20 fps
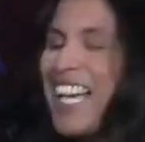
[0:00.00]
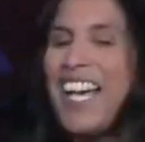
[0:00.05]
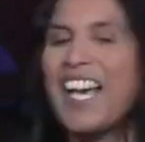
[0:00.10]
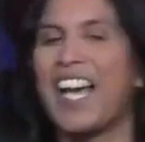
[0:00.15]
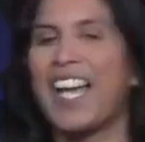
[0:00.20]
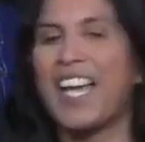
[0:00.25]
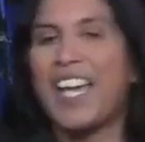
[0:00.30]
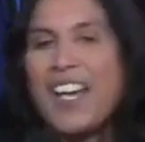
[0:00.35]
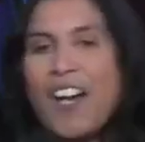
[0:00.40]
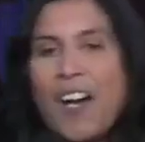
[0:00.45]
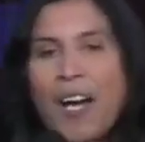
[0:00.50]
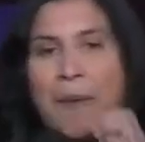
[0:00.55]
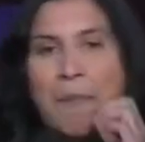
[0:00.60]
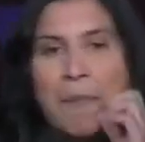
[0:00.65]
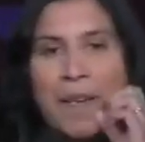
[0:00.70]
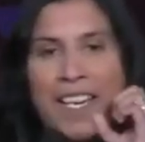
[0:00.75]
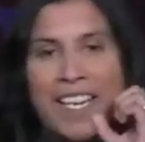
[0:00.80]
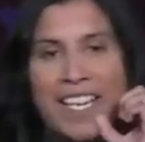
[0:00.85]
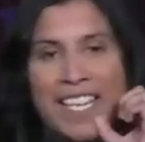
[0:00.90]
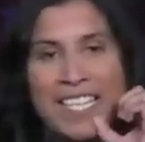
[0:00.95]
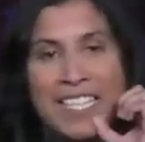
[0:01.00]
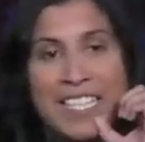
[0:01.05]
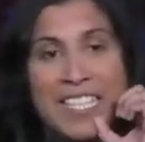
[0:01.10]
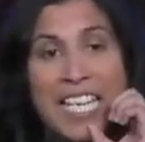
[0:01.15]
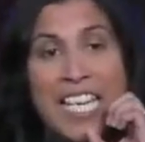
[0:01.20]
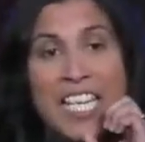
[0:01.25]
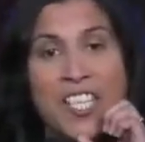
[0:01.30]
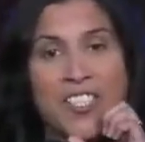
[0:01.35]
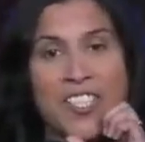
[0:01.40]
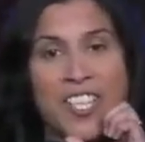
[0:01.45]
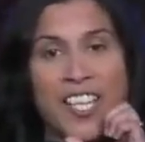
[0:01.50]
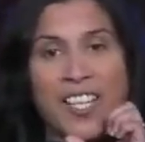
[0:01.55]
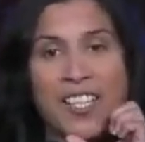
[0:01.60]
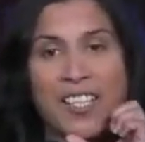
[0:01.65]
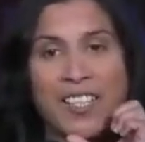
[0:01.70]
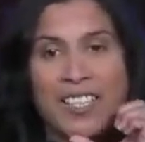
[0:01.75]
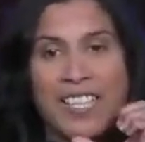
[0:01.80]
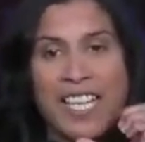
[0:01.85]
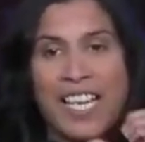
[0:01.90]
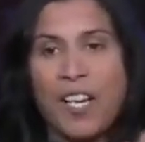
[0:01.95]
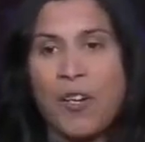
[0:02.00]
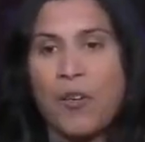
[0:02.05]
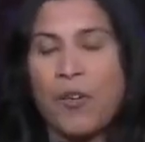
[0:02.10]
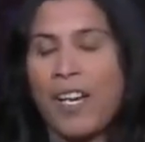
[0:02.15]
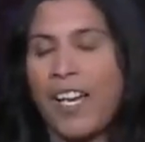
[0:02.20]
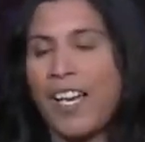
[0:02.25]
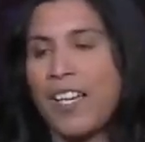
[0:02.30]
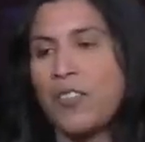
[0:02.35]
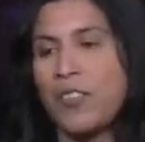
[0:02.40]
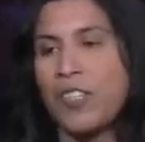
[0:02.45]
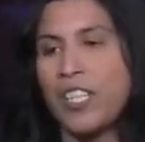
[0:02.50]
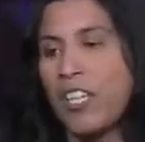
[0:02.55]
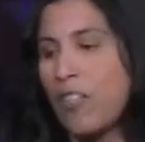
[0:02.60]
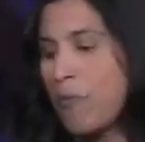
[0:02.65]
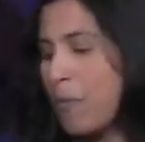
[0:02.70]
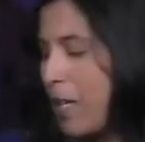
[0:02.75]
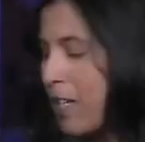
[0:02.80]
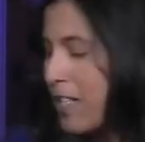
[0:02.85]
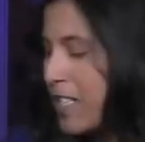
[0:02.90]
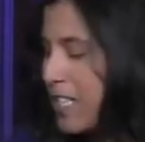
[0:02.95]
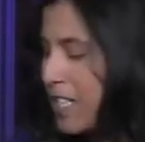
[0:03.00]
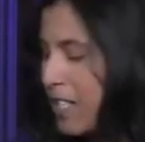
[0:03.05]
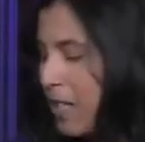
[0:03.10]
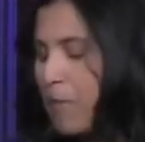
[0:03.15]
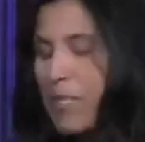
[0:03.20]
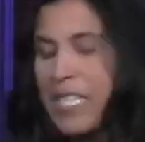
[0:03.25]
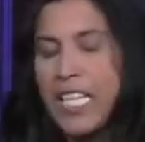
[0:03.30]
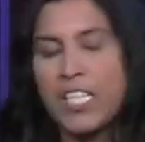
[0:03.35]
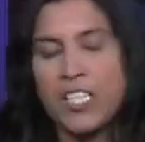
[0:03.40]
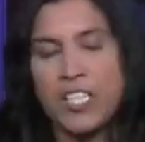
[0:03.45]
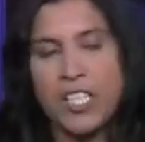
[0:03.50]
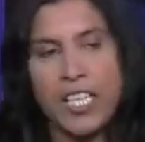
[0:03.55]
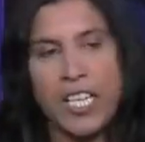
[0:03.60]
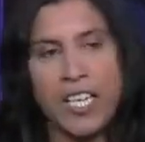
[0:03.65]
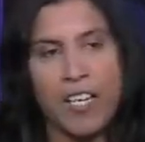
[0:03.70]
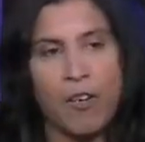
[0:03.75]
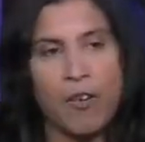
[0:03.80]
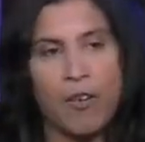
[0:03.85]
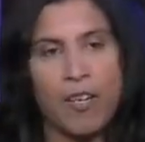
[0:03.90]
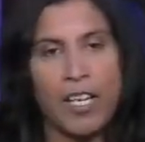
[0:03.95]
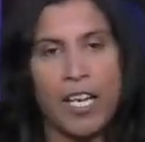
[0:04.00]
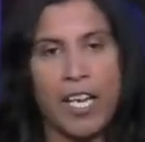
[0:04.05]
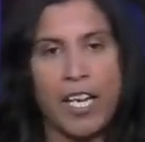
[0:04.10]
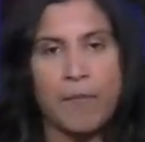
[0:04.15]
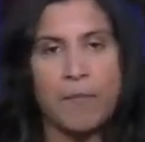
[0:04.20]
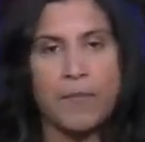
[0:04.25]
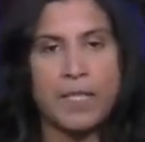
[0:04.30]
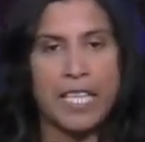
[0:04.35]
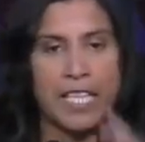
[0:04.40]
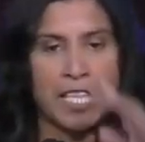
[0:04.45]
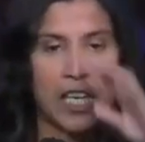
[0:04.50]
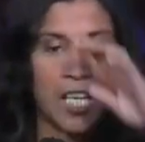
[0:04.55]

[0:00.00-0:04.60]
Uh, I'm a teacher now, uh, not youth pastor, so I'm a teacher now um, in a